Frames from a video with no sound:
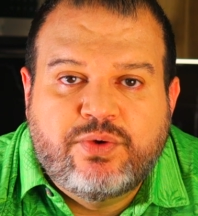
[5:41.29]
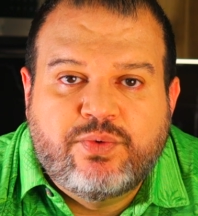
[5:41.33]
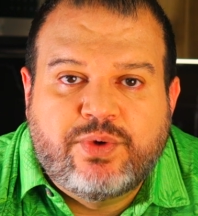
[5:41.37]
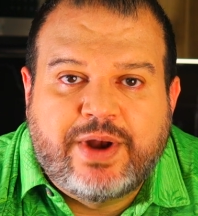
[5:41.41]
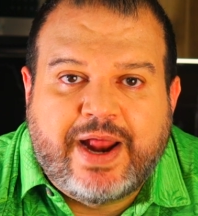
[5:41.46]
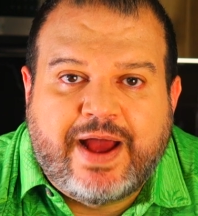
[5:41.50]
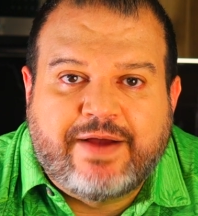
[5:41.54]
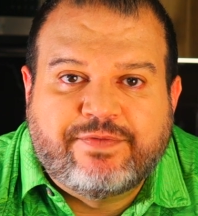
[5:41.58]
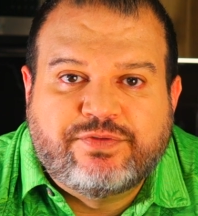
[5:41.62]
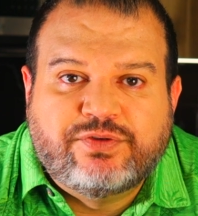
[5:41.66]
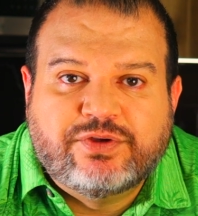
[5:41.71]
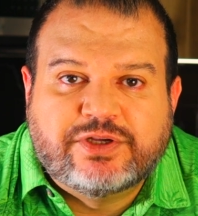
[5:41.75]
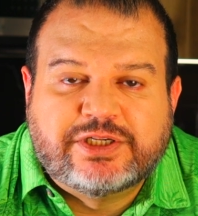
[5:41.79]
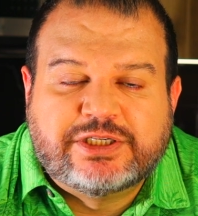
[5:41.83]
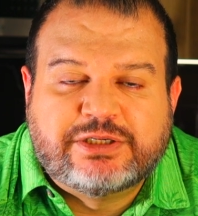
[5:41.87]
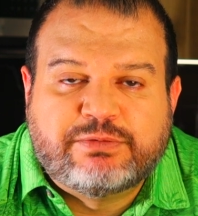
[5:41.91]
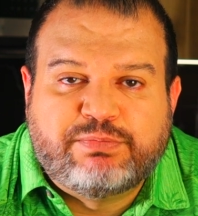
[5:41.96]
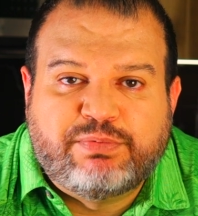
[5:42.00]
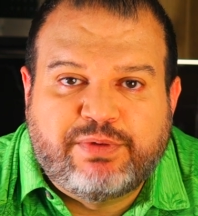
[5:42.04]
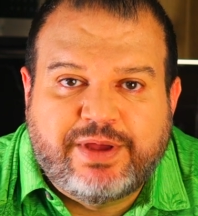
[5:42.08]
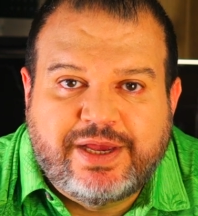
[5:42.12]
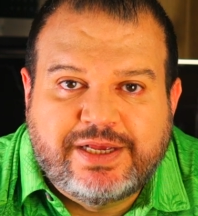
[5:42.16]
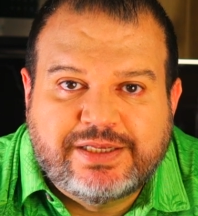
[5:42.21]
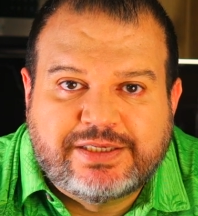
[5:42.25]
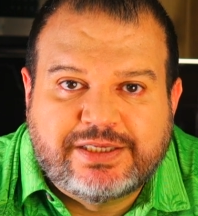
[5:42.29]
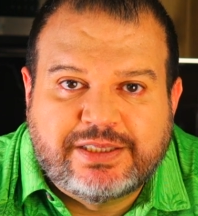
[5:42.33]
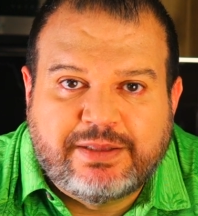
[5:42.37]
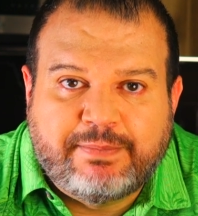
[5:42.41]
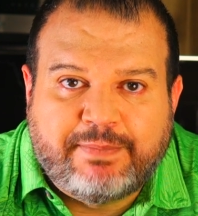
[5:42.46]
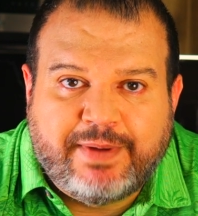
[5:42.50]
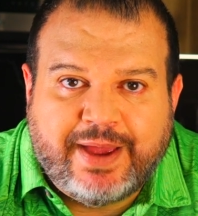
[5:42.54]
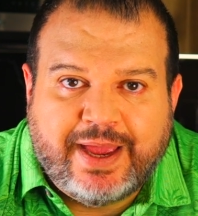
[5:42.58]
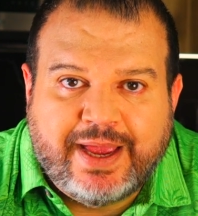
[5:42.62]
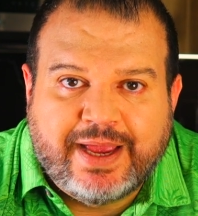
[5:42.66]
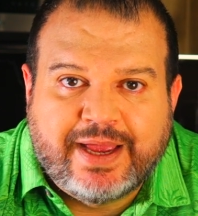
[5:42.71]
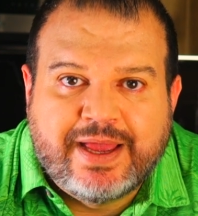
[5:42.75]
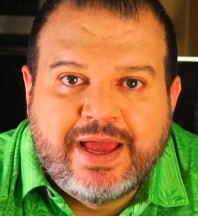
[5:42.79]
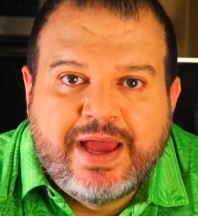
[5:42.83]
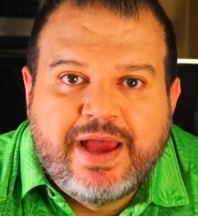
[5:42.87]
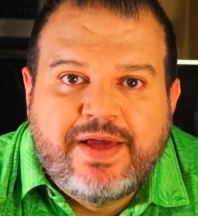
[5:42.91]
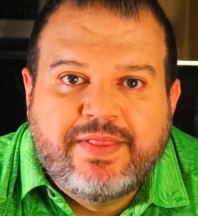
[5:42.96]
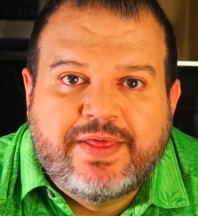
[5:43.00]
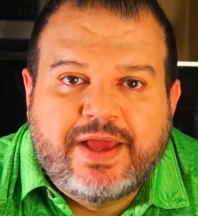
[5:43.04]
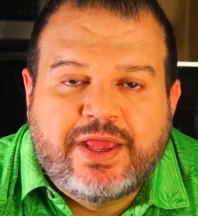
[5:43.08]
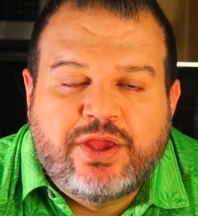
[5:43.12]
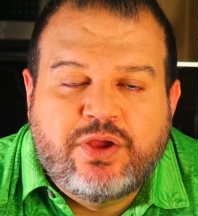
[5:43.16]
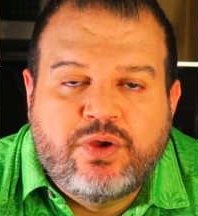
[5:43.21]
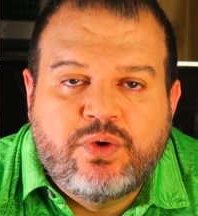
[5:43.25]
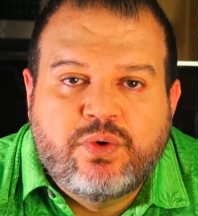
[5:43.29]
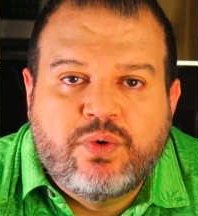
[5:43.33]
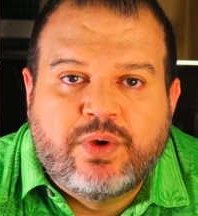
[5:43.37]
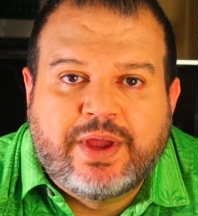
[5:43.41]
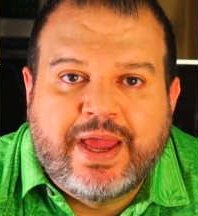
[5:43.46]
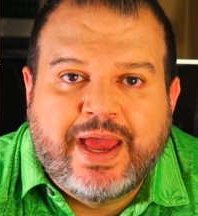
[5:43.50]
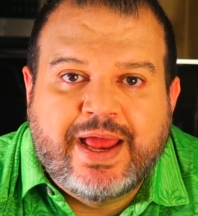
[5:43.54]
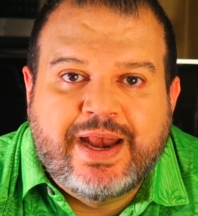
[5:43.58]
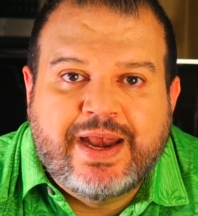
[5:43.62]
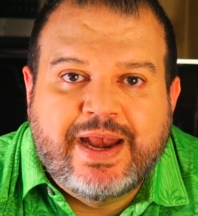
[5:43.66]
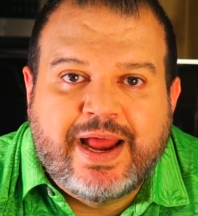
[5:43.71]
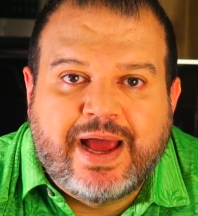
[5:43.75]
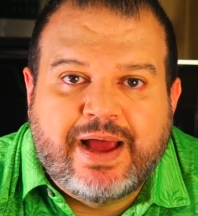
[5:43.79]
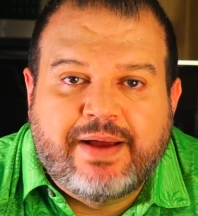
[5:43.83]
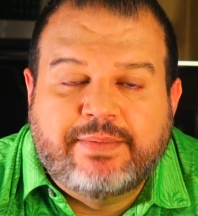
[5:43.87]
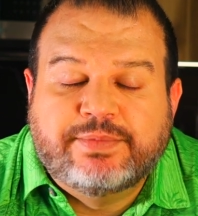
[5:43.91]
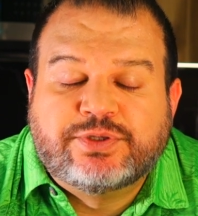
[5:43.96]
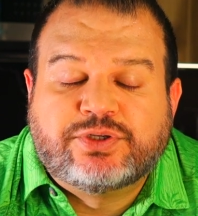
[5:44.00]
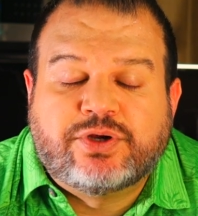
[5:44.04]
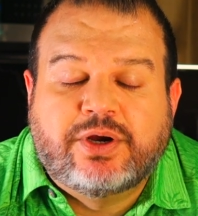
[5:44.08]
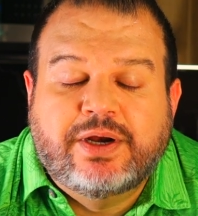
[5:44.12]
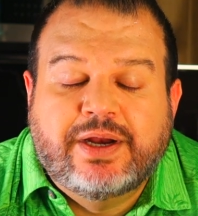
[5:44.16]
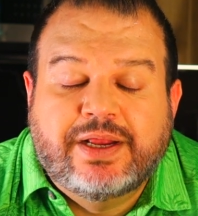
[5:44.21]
You would have to explain to the bank that you cannot,